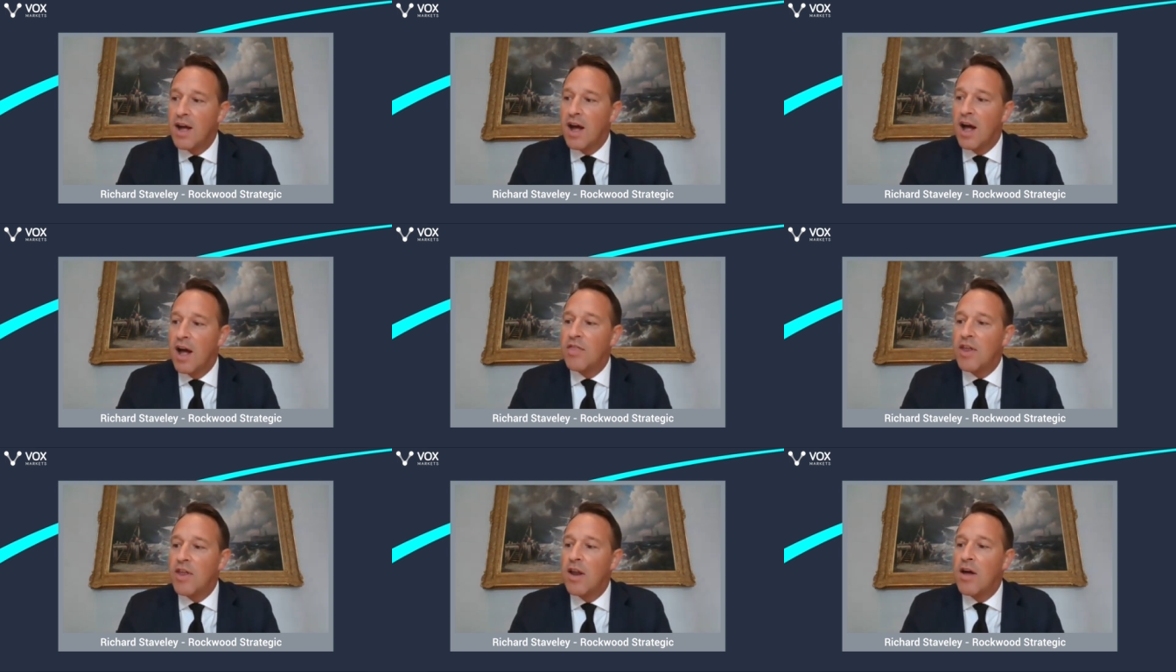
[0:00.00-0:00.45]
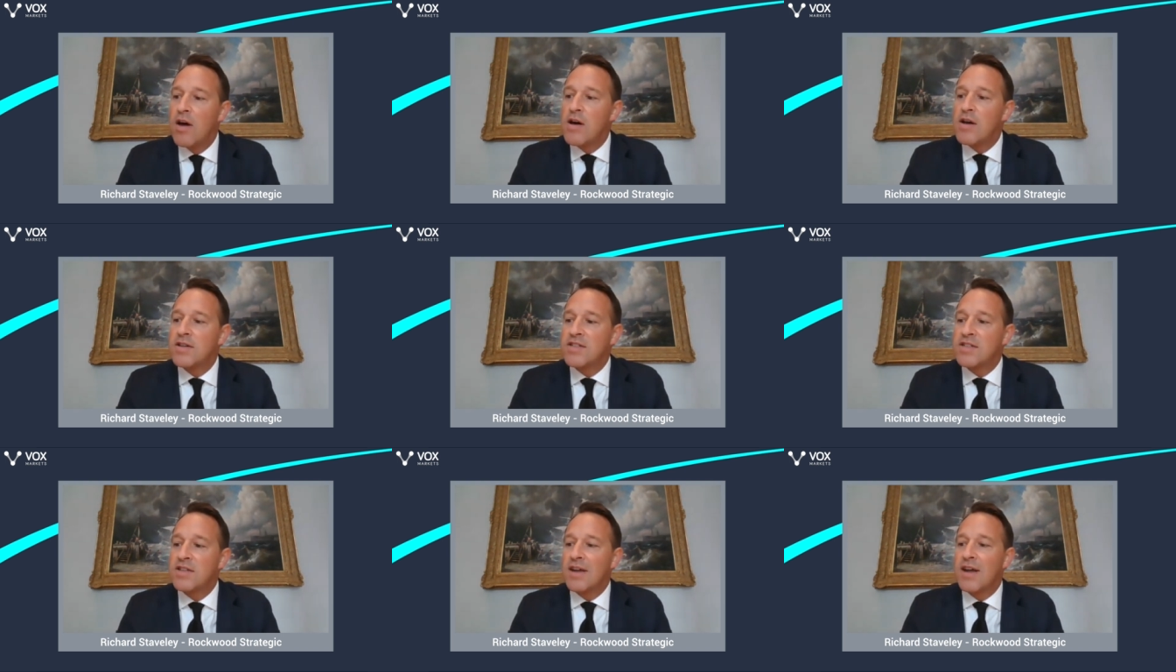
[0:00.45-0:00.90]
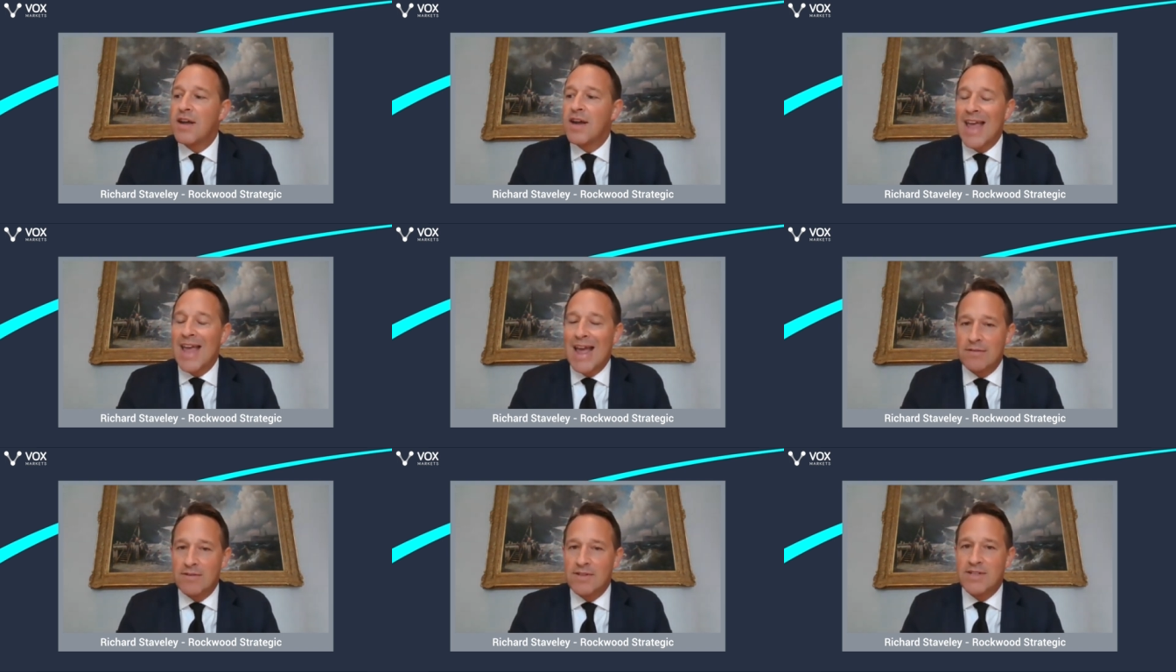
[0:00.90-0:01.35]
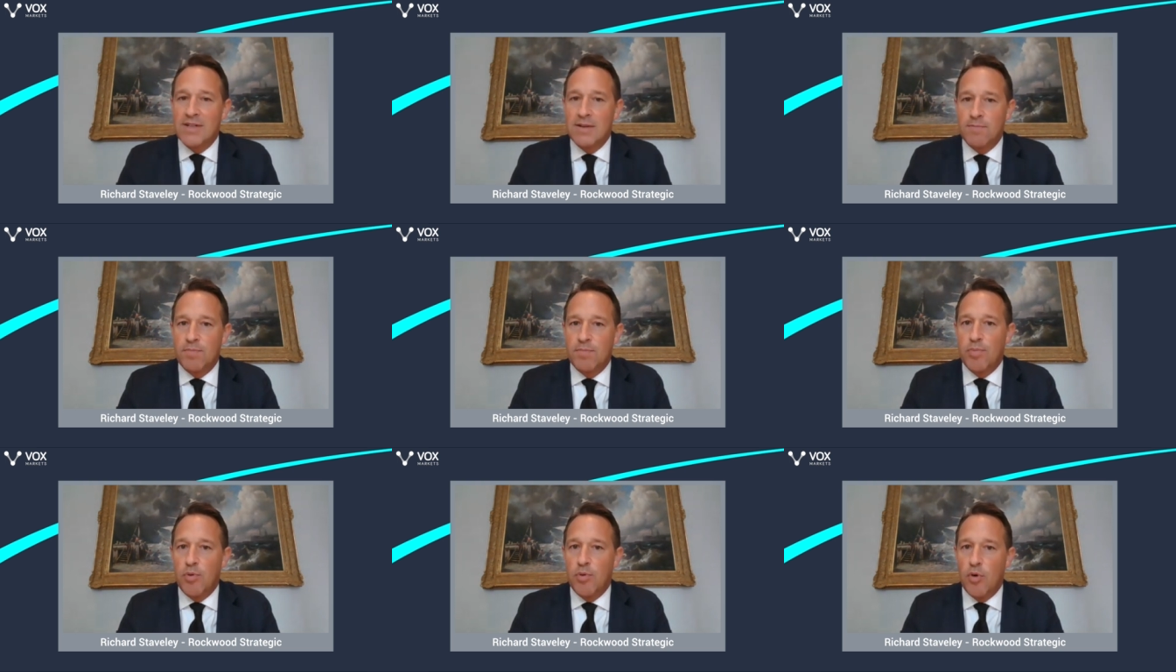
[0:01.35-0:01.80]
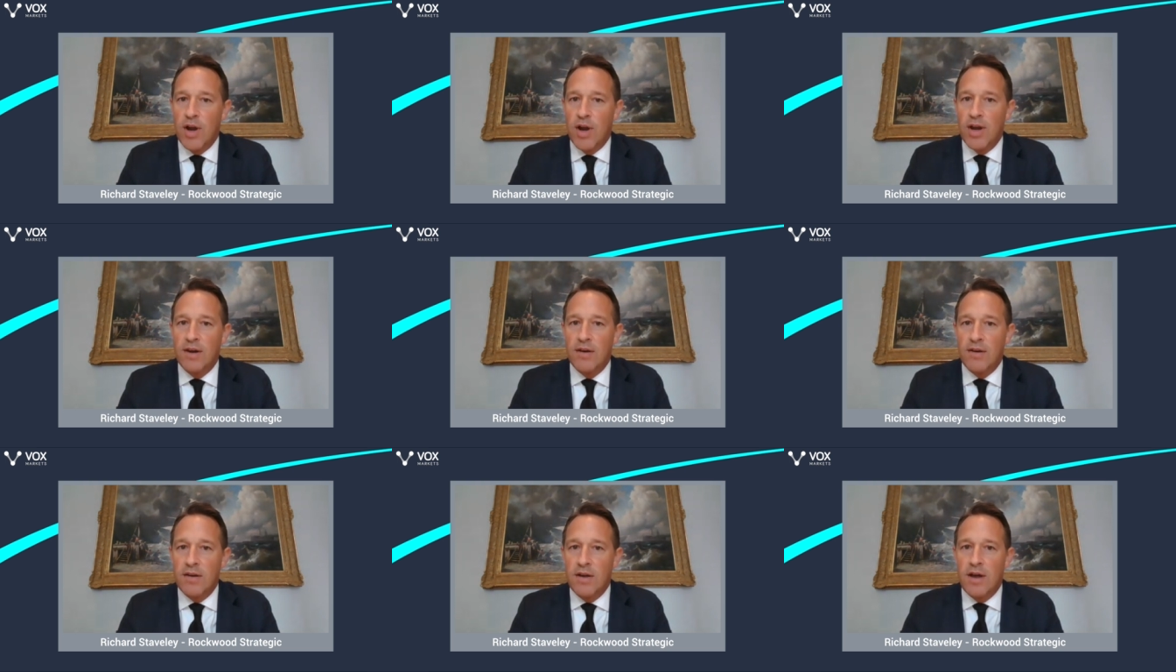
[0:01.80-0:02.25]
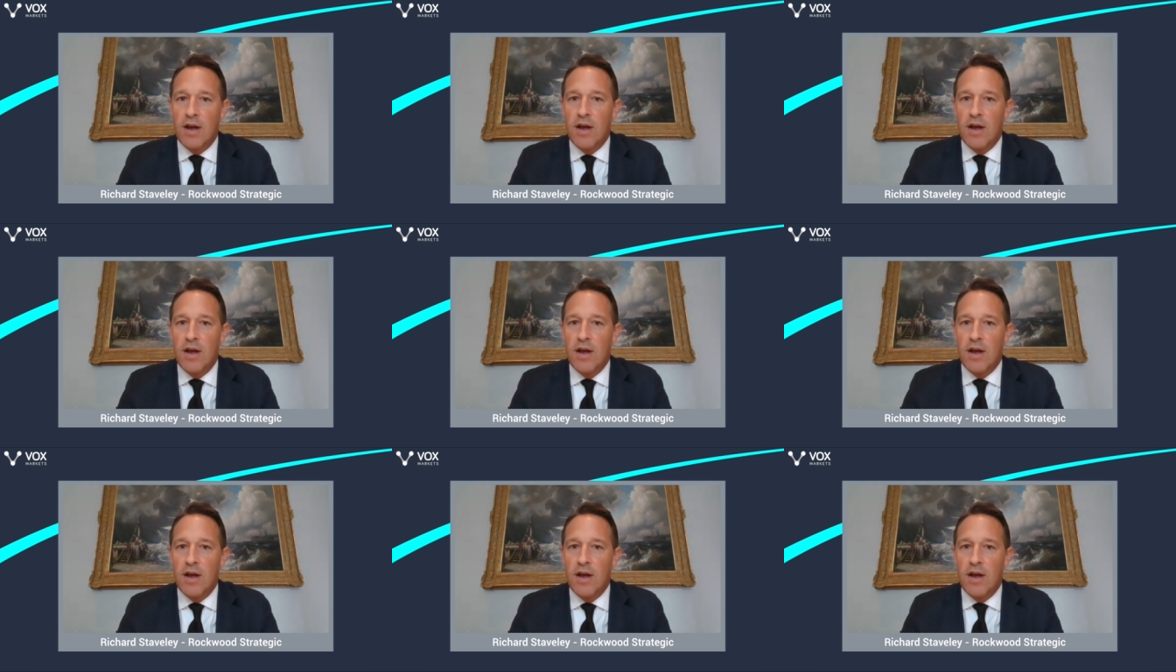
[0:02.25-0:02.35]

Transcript: At the last accounting point,